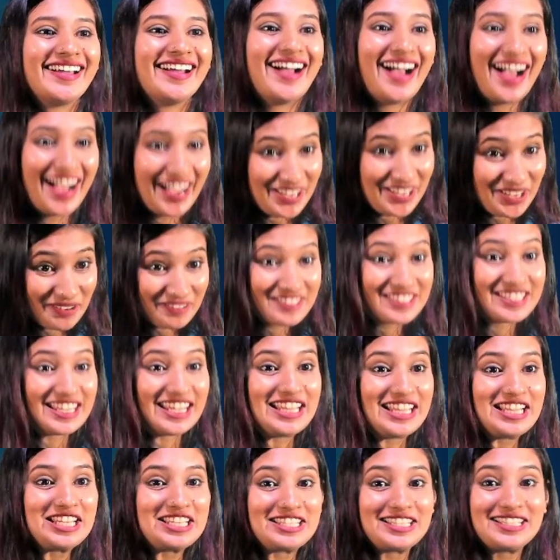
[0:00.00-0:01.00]
You have
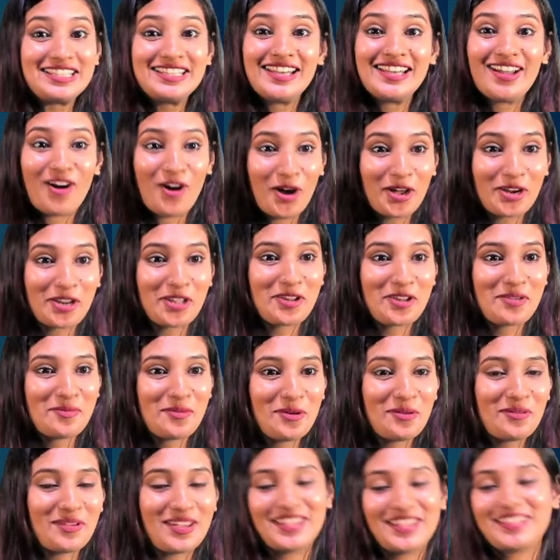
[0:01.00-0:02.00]
seen this in horror
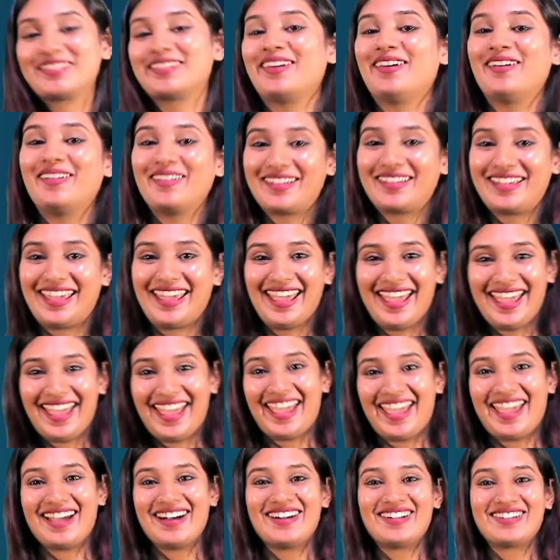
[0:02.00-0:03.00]
movies.
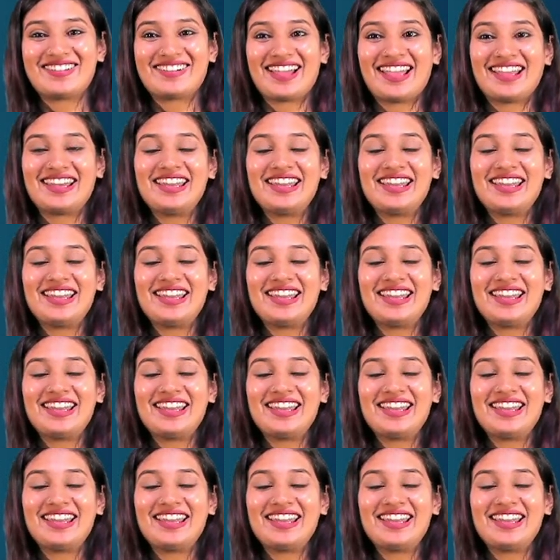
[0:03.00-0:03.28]
Okay, alright.